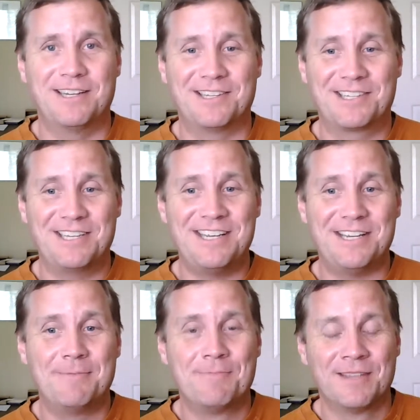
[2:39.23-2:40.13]

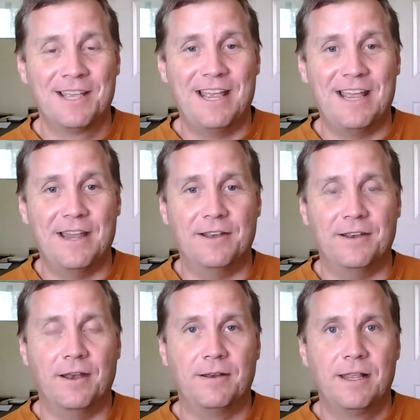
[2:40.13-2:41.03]
See,
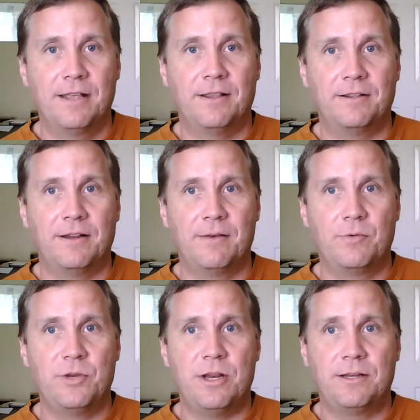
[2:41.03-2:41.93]
and
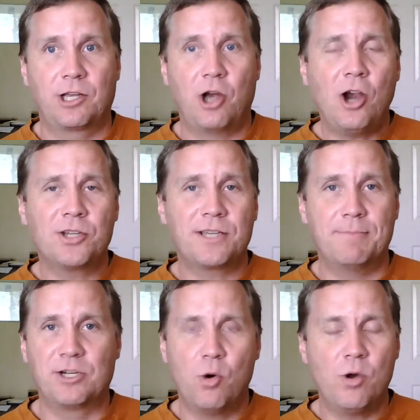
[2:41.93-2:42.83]
the cars
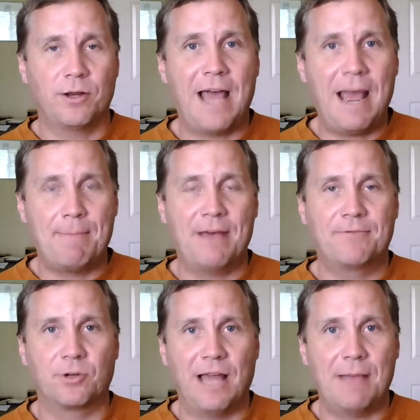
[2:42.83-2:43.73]
had been going lap
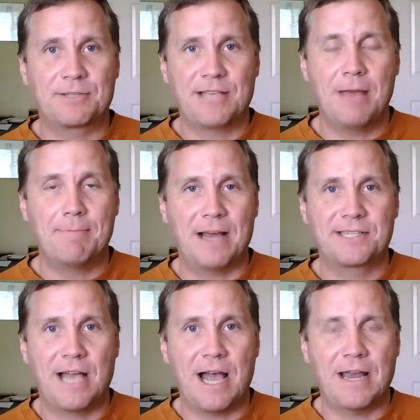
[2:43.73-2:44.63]
after lap, side by
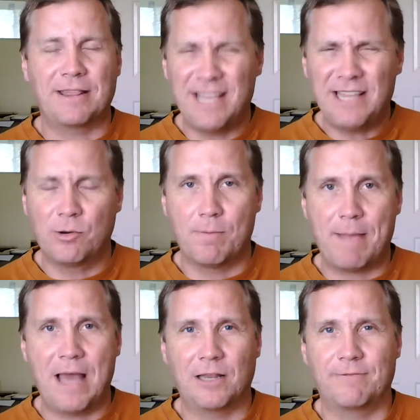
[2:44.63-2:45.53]
side. I think they were
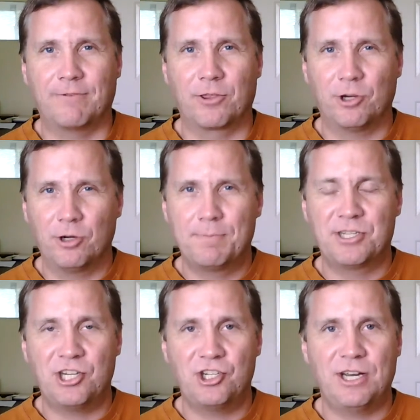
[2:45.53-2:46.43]
battling for third
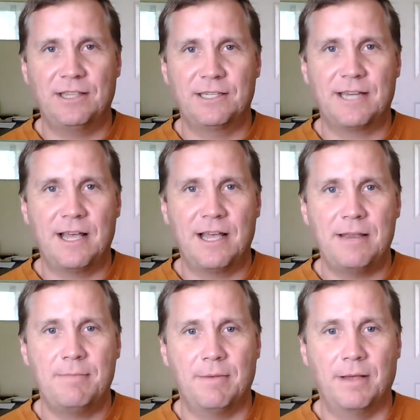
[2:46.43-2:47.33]
position at the
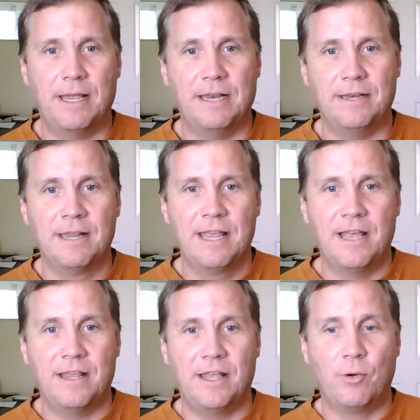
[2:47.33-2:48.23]
time.
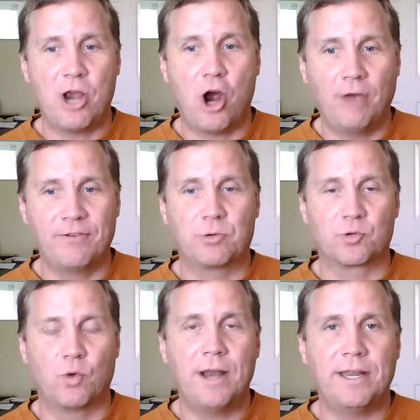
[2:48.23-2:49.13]
And the way Harvick
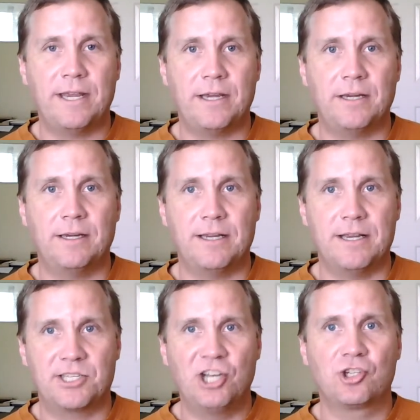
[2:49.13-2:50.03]
was running,
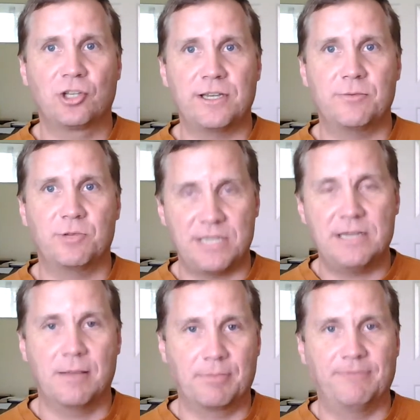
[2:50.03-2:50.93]
he essentially was
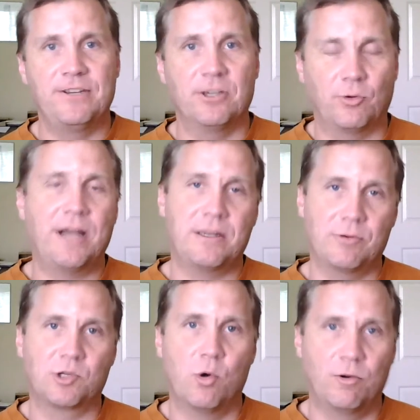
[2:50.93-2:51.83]
eating up the field, right? He
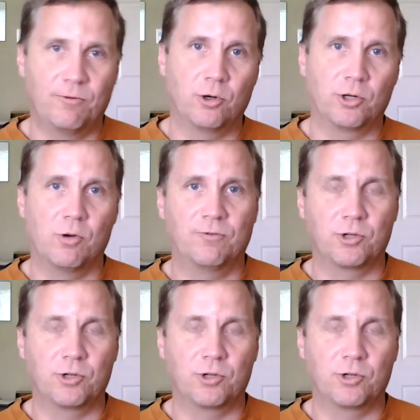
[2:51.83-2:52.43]
was going forward.